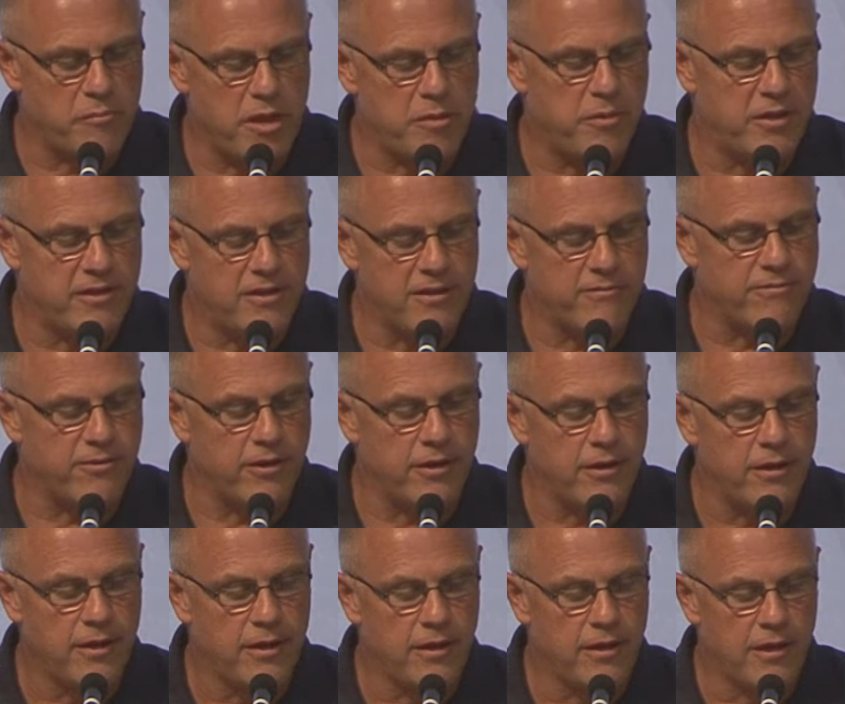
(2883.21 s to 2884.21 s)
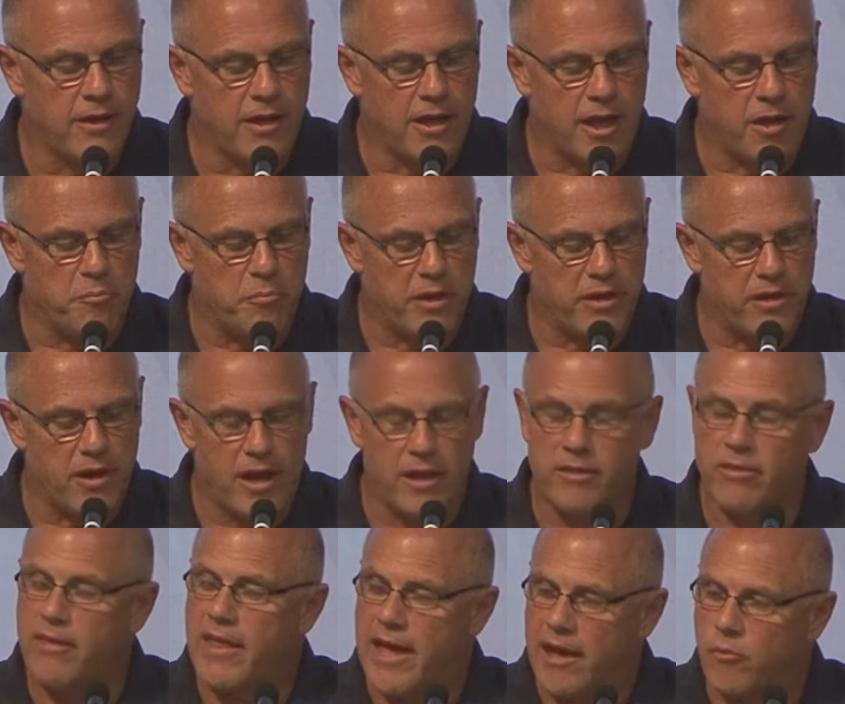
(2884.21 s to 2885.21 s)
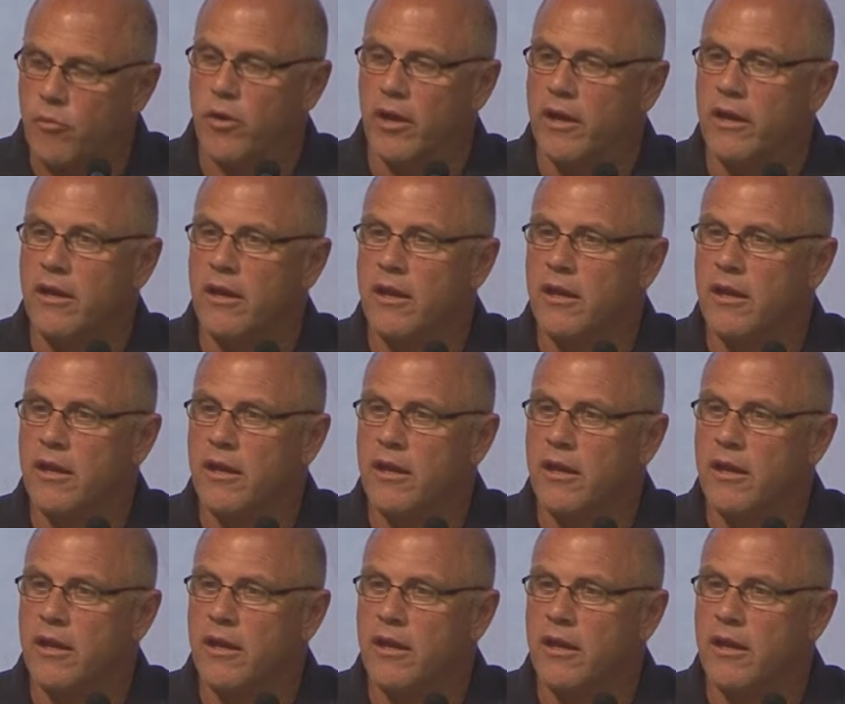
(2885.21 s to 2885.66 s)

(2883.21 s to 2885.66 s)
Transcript: that may be different, but not in that one.